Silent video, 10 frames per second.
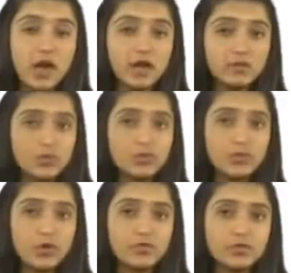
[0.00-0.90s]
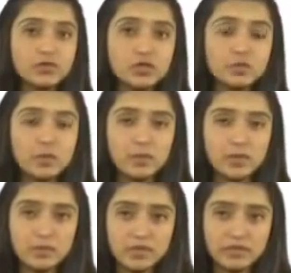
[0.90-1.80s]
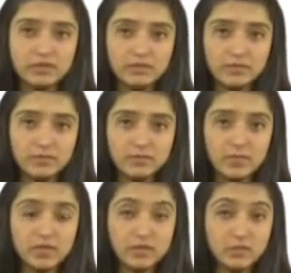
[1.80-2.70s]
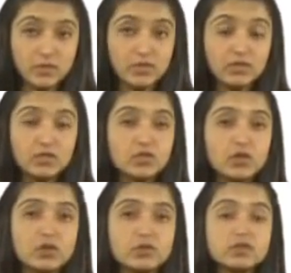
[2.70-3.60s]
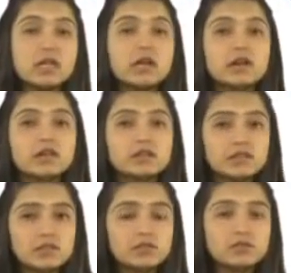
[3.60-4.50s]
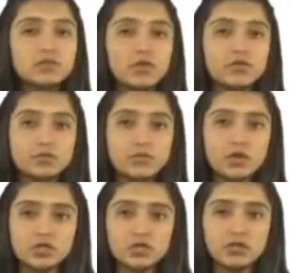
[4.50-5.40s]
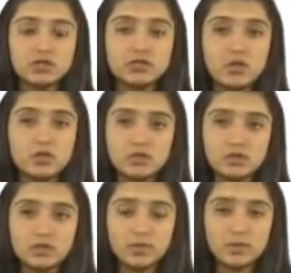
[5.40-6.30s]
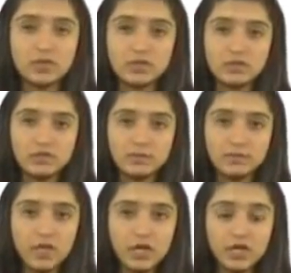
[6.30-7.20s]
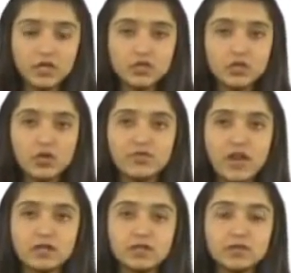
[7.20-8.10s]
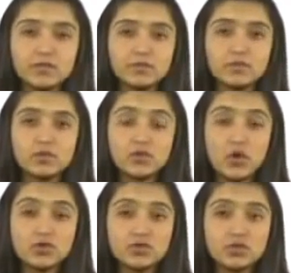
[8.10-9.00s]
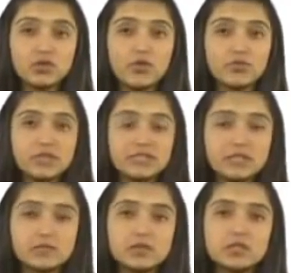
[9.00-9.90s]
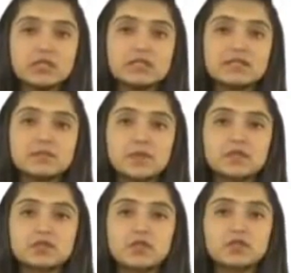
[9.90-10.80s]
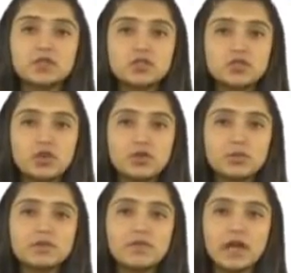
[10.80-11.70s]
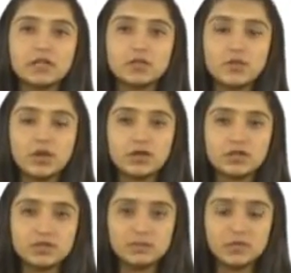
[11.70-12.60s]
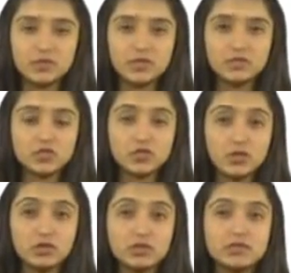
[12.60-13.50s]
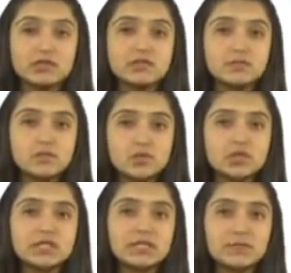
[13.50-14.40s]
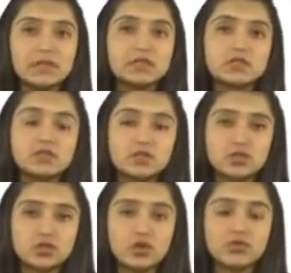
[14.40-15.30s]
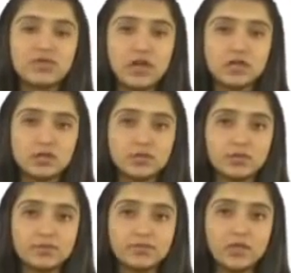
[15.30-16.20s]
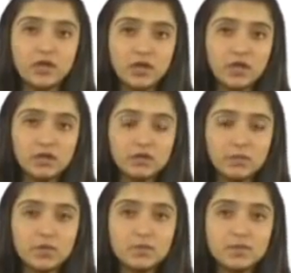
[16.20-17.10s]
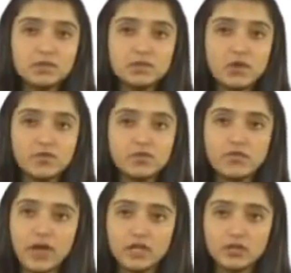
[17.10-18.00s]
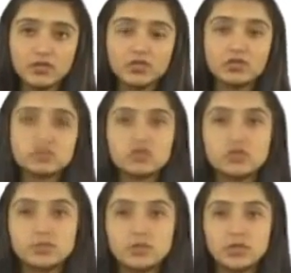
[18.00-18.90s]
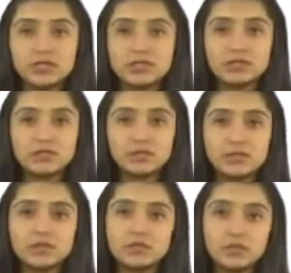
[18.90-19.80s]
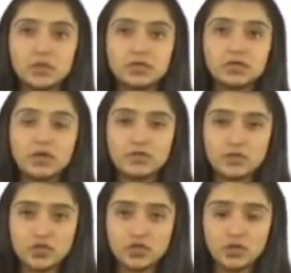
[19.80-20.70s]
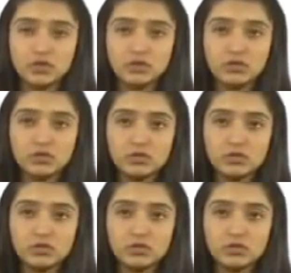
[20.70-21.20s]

and no profit should be permitted, but in marine insurance, a certain profit margin is also permitted. Insured value. The doctrine of indemnity is based on the insurable value, whereas the marine insurance is mostly based on insured value. The purpose of the valuation is to predetermine the worth of insured.